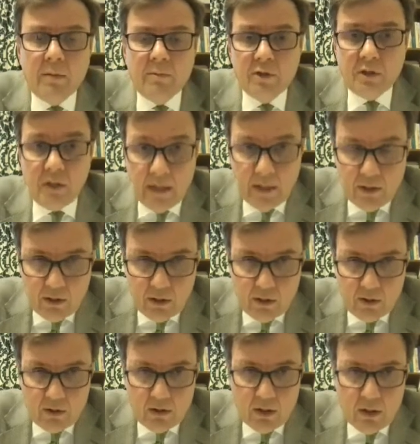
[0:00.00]

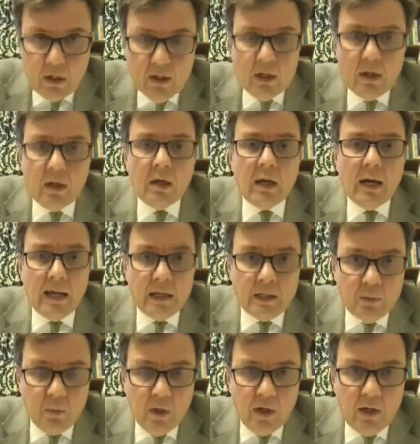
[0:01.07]
status
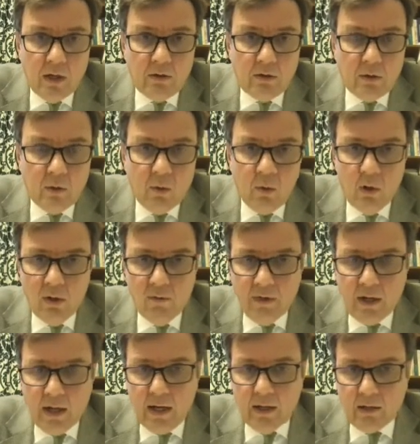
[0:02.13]
as well. So all of
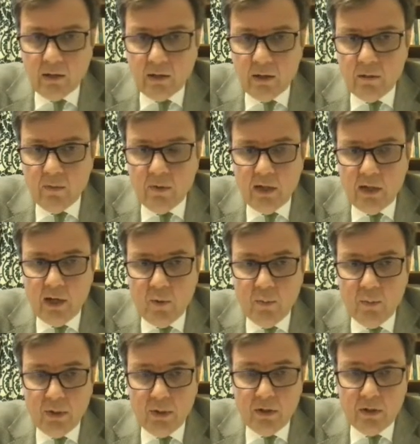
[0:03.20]
that will
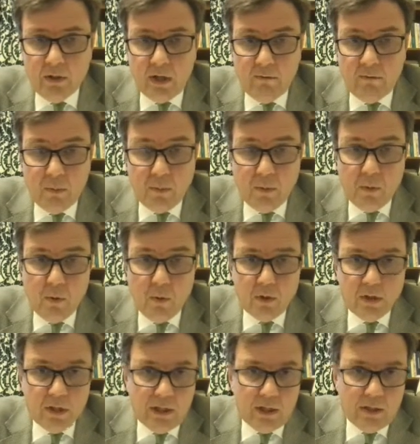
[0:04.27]
help its kind of
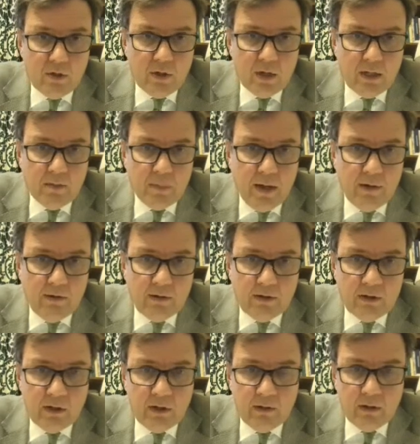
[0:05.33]
reporting and
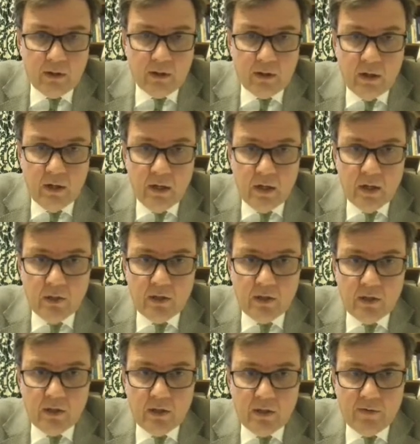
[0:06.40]
transparency, I think, in
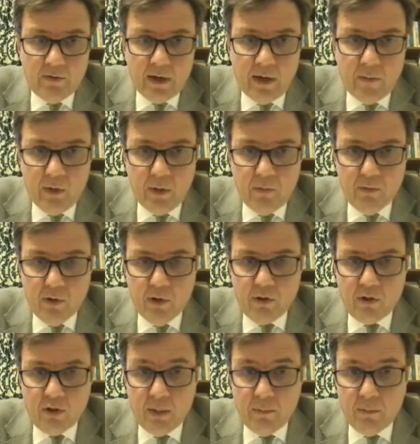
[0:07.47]
terms of how we
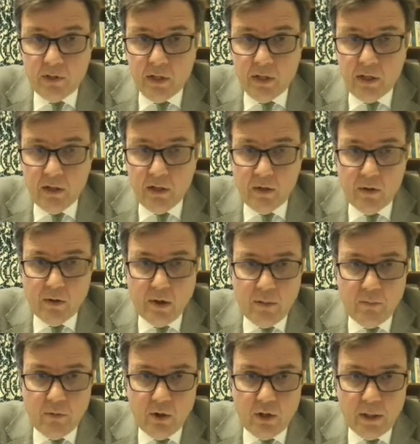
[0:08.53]
approach that particular nuclear
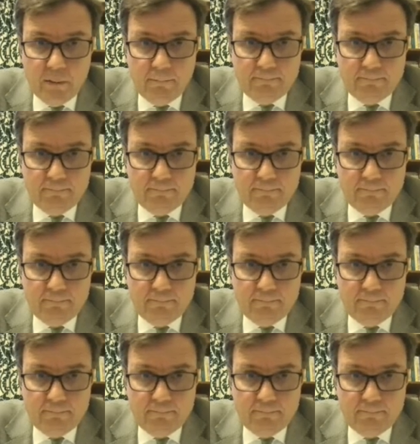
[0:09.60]
project.